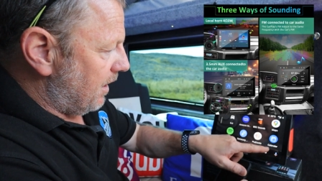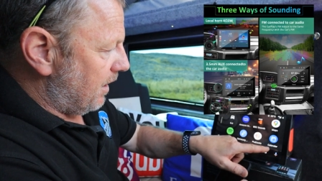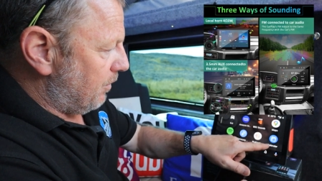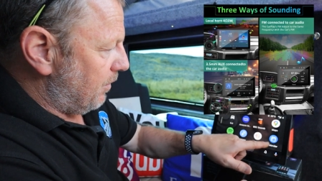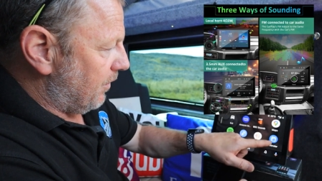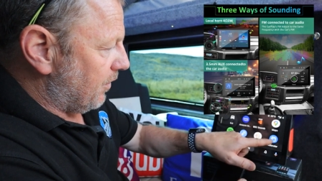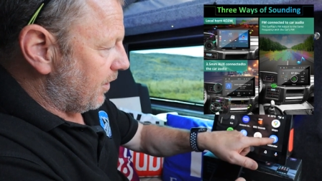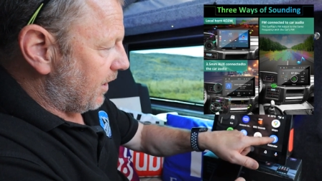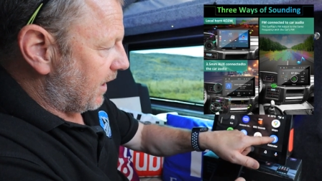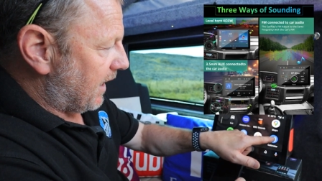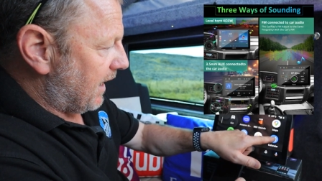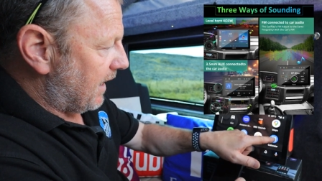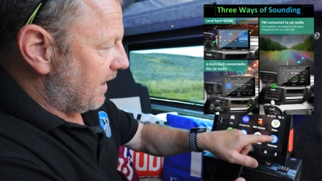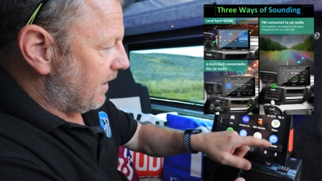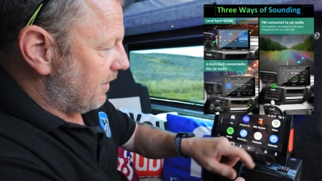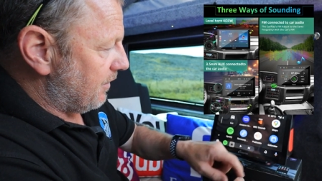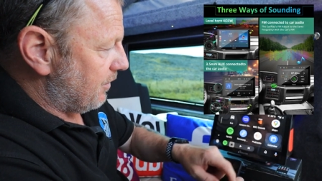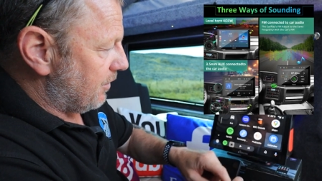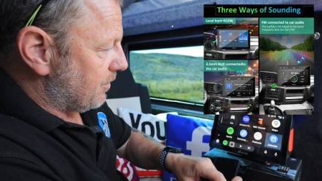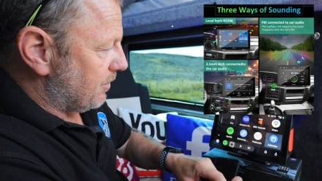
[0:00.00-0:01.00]
We've got a
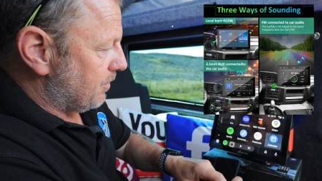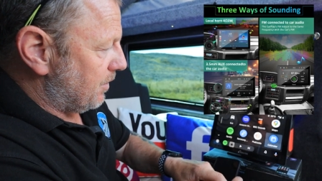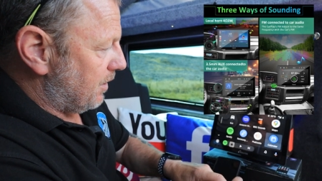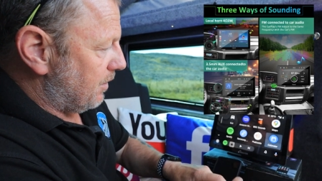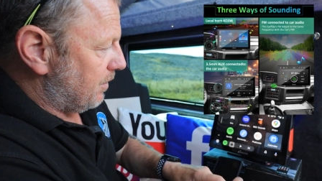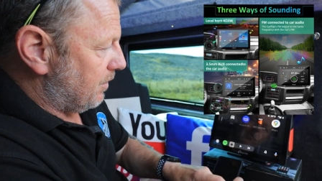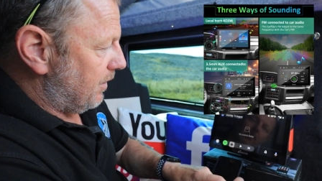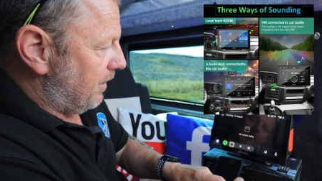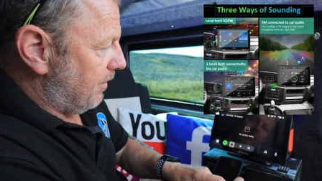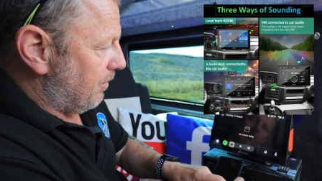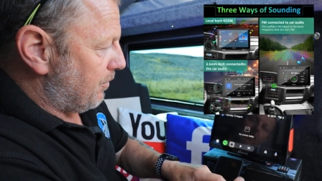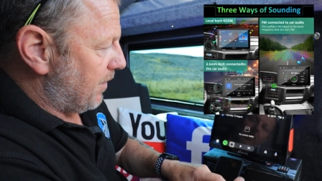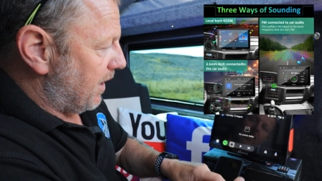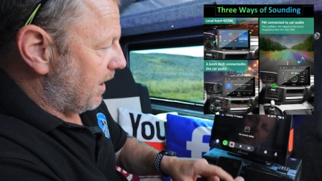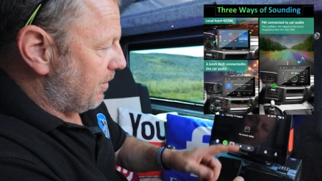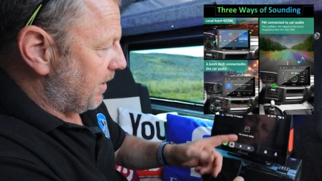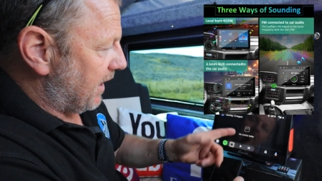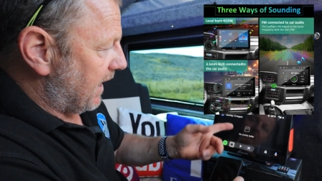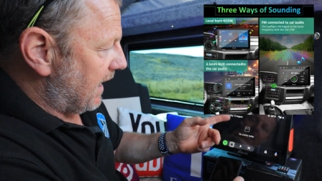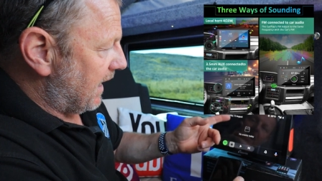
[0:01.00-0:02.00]
calendar as well. You can bring
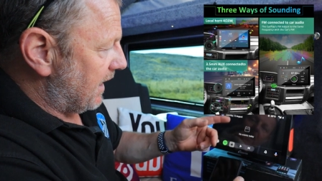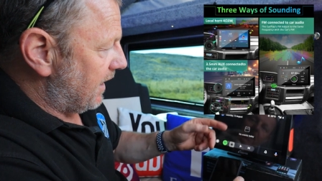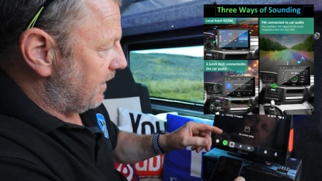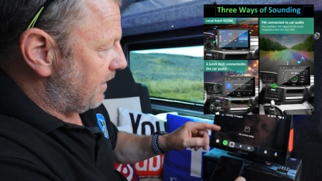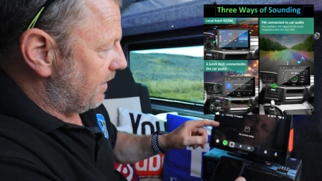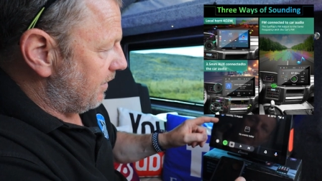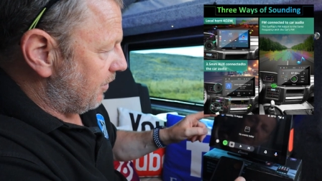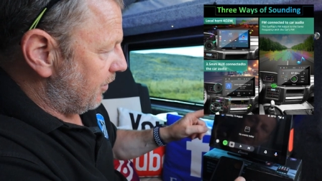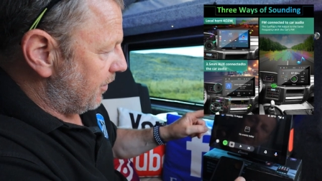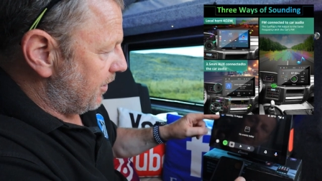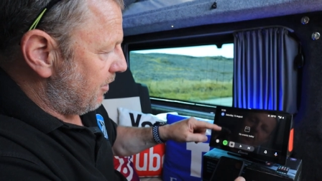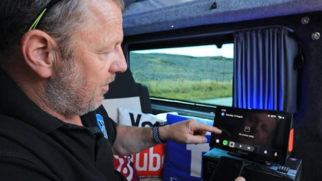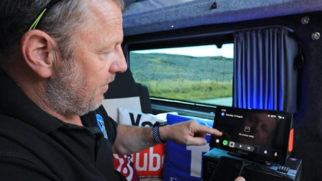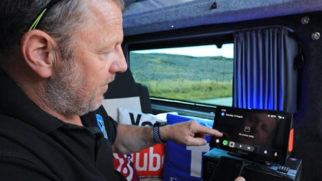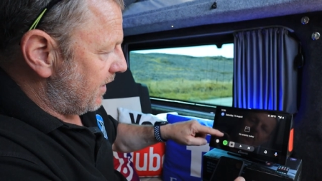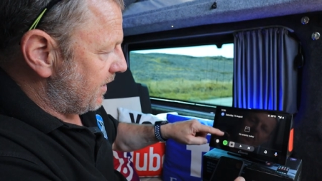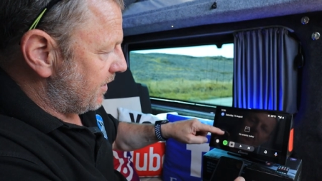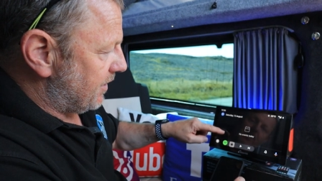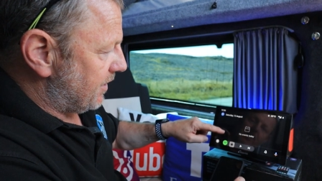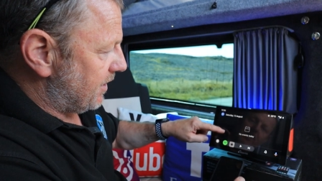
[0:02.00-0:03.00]
up a calendar. I've got no
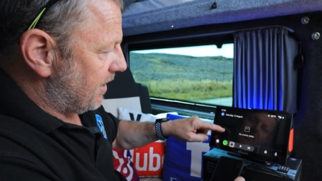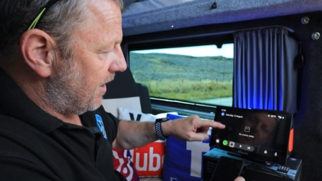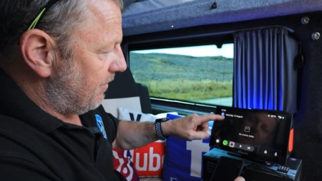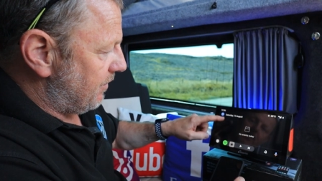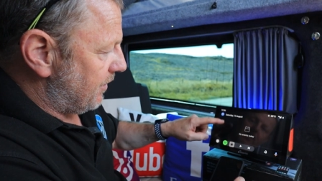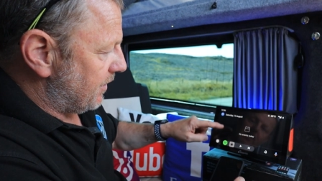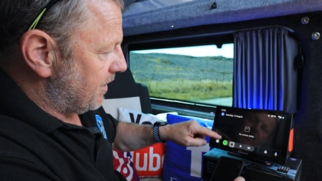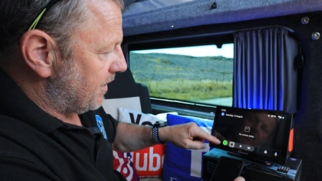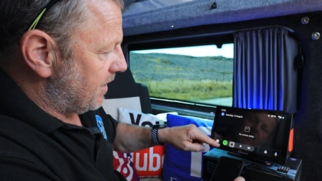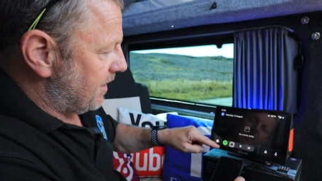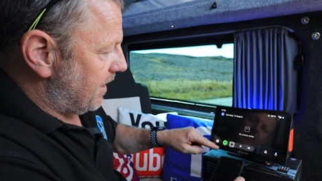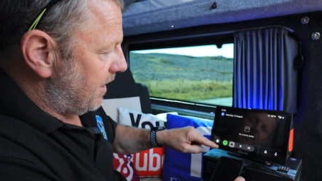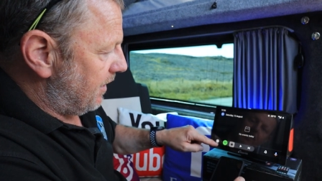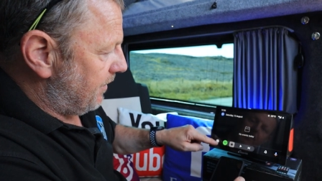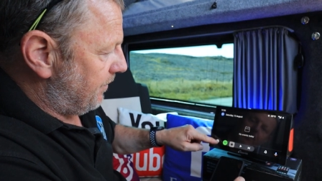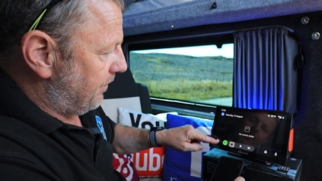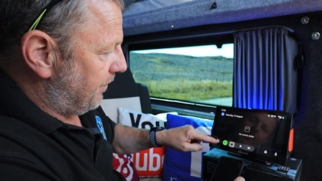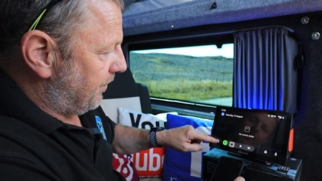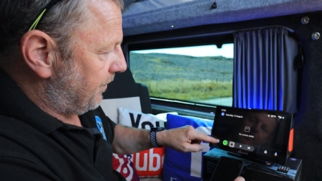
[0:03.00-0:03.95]
events saved for today.